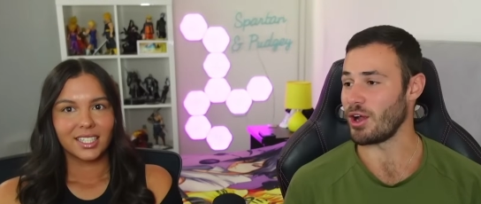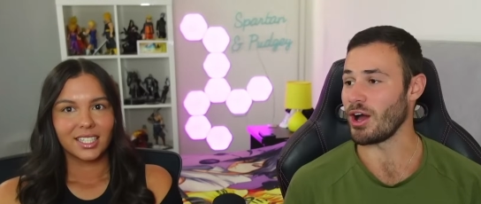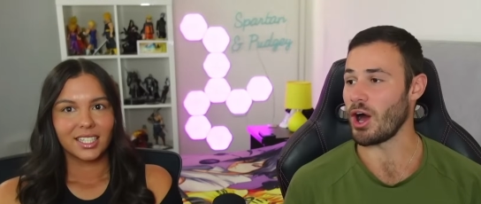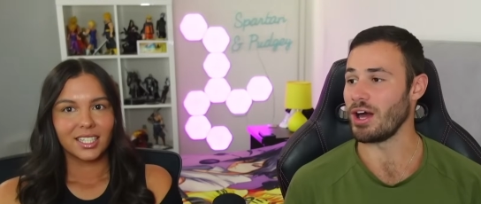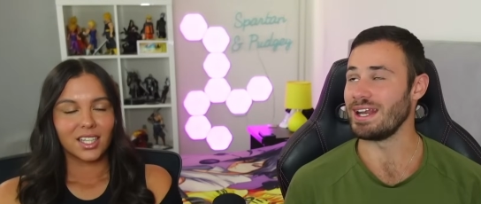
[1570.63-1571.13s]

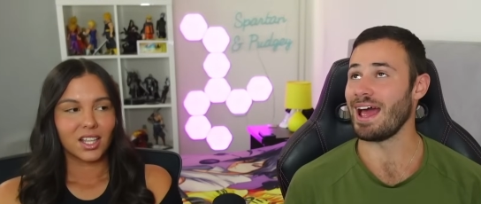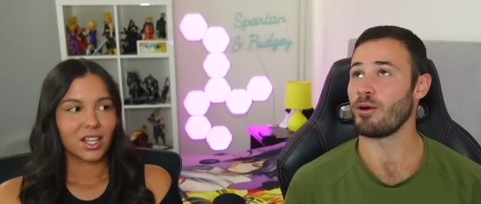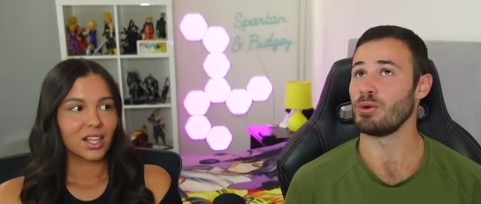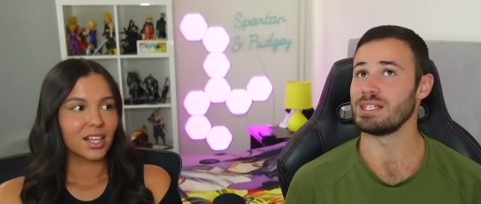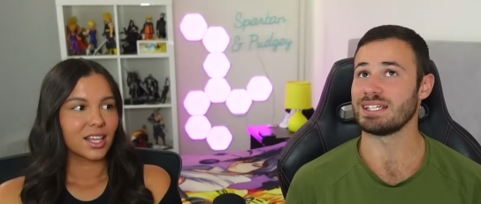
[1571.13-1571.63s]
Speaker 1: I, I now
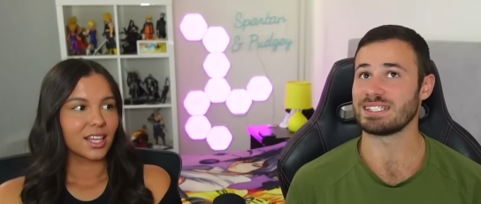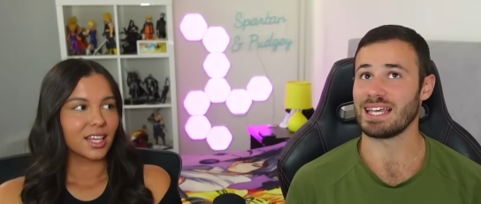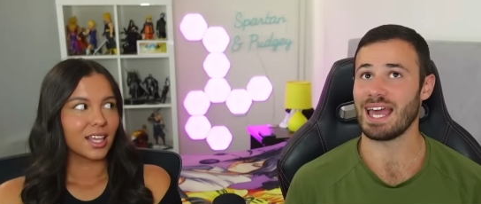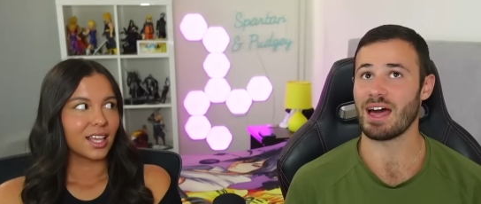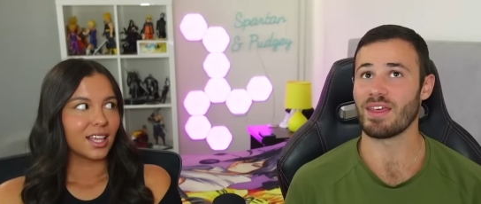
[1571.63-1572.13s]
really
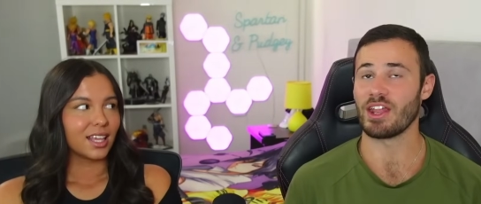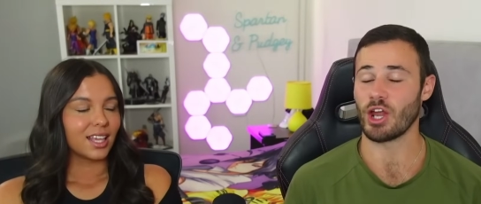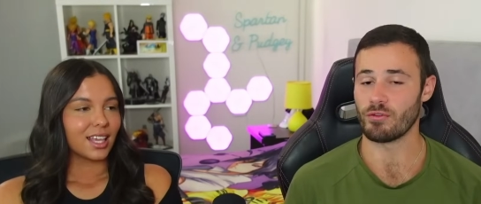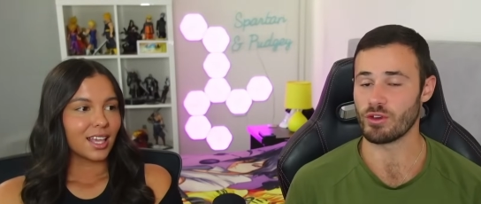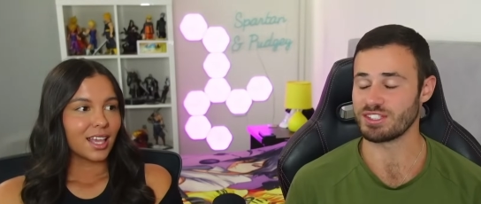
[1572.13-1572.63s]
see how they're gonna
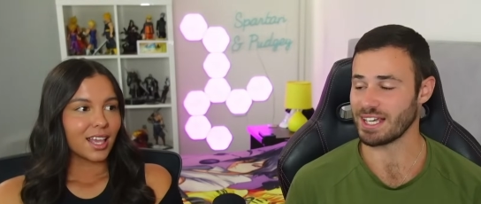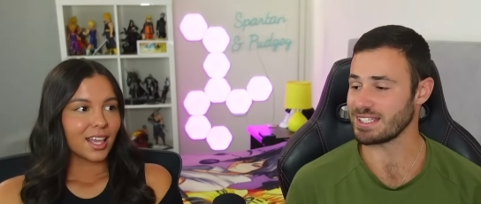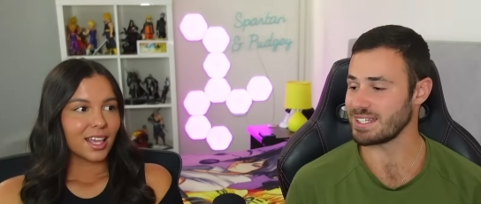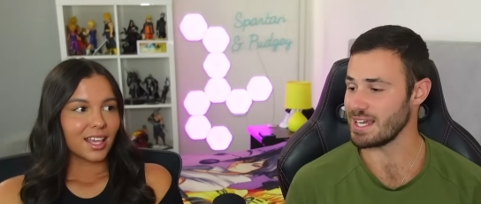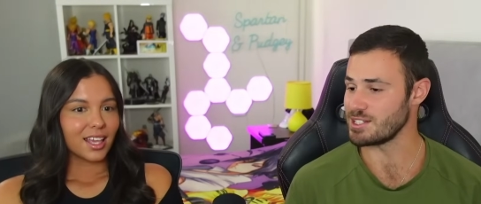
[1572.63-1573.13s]
go for a second
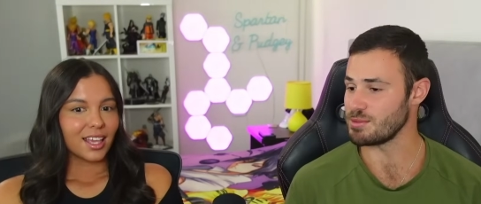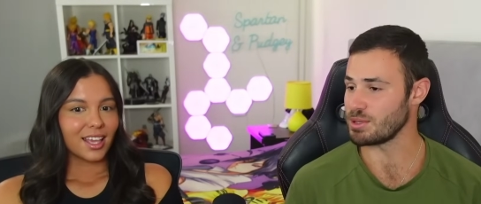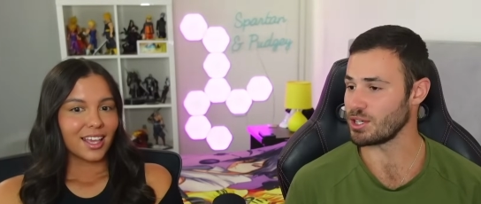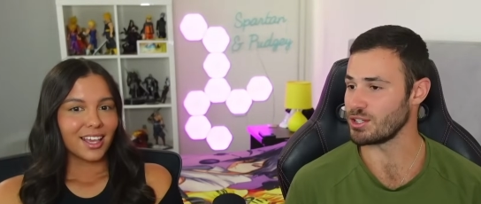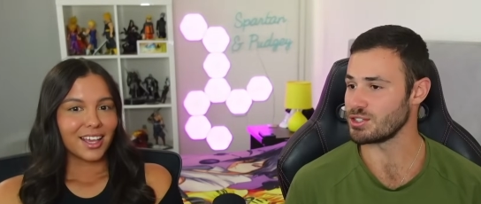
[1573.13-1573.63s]
season
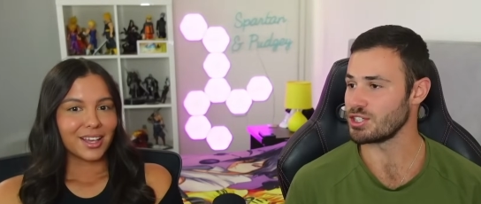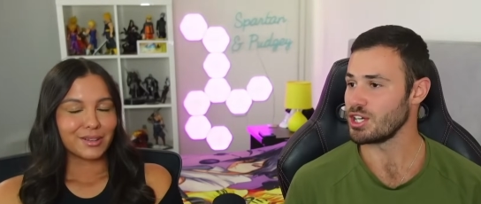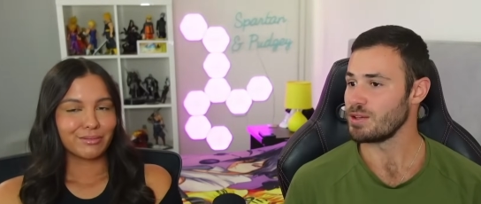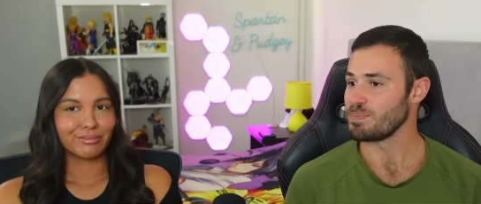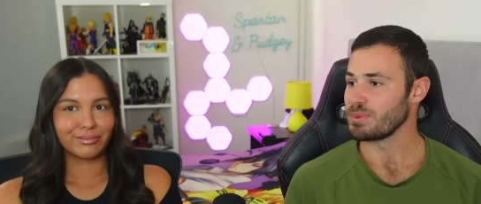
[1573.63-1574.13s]
because
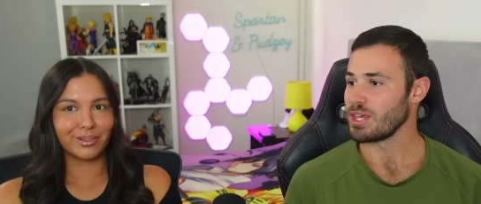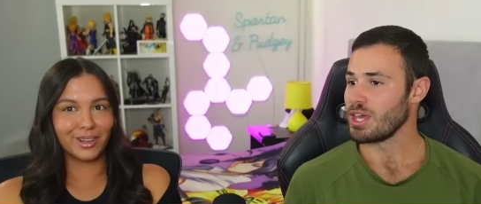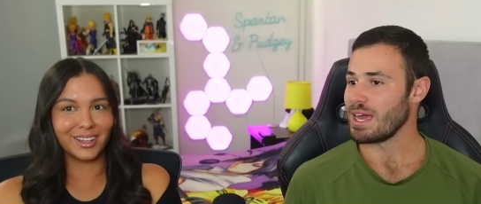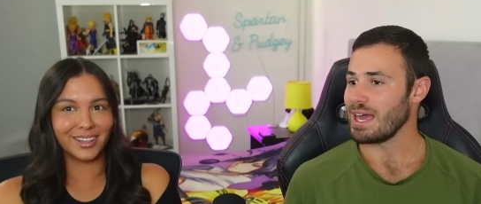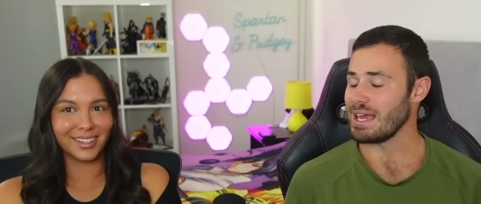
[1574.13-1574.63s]

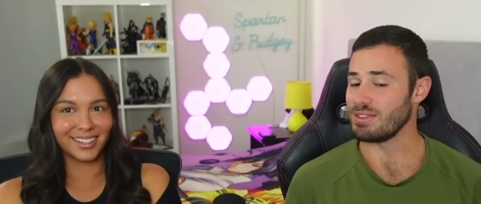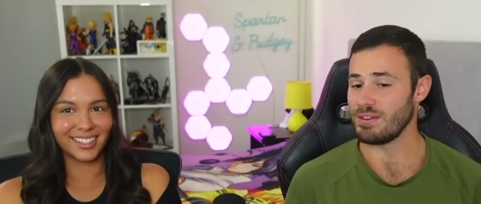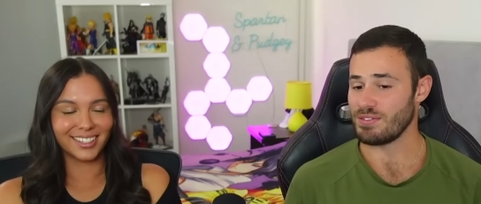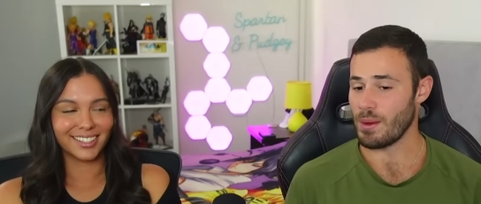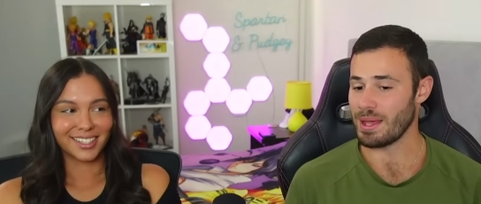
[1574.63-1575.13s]
if
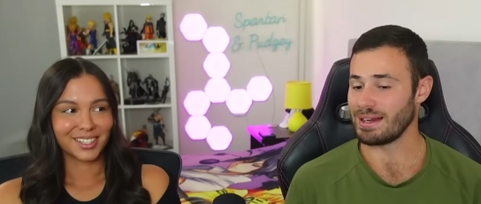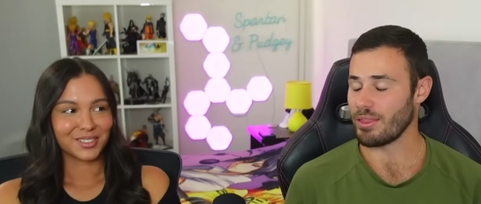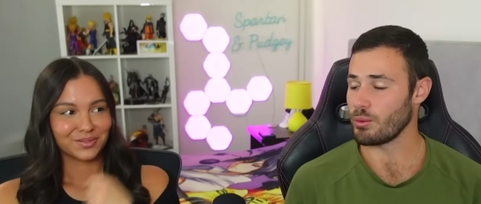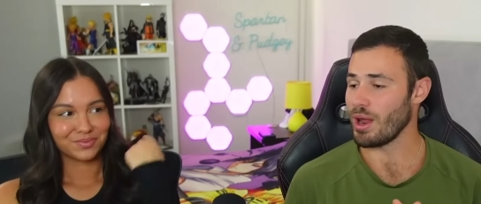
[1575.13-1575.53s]
they went another